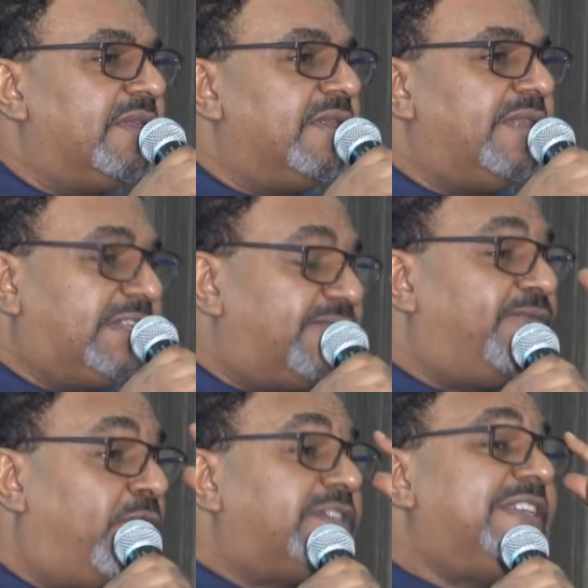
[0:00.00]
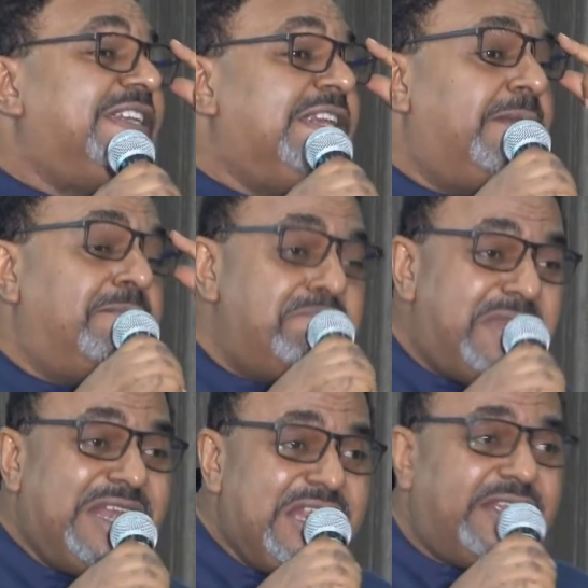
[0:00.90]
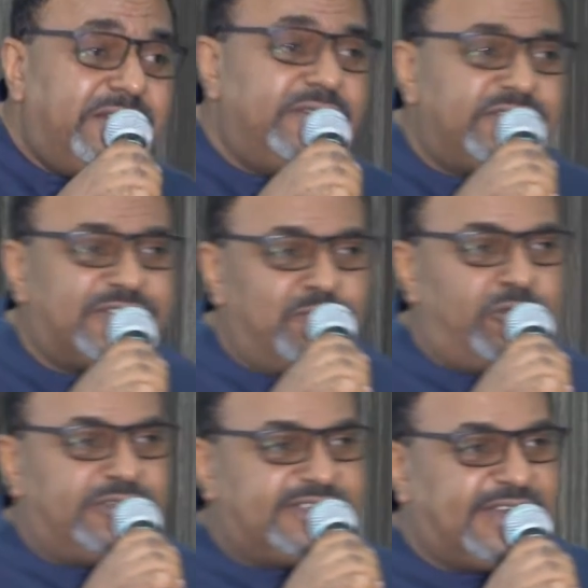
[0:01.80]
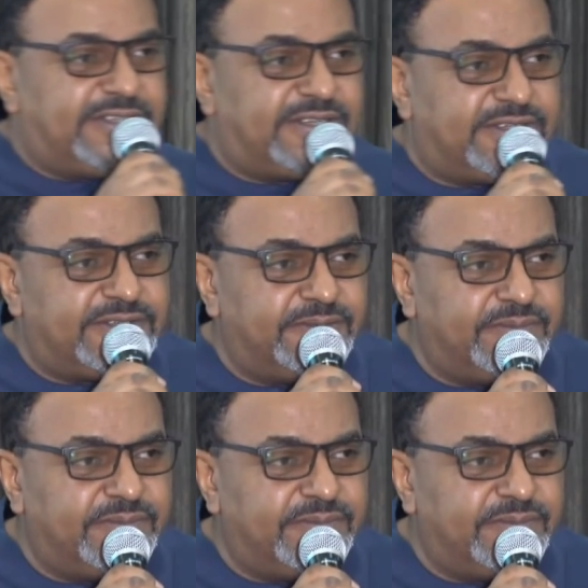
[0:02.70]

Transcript: that's 40 million smoke detectors.